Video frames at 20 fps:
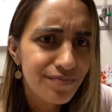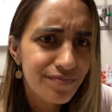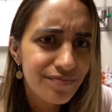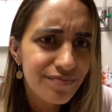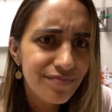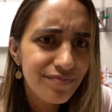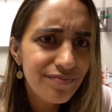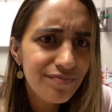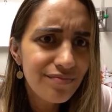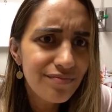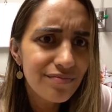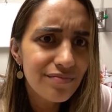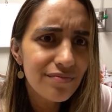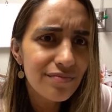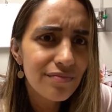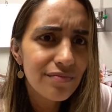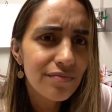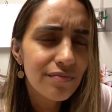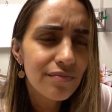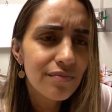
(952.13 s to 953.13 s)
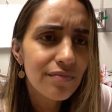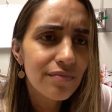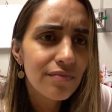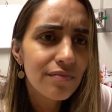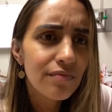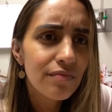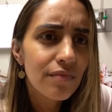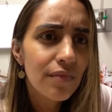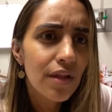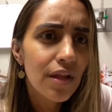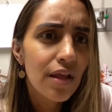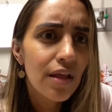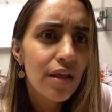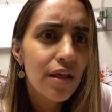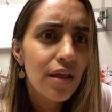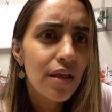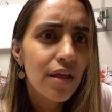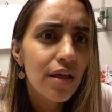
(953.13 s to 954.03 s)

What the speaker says: (silence)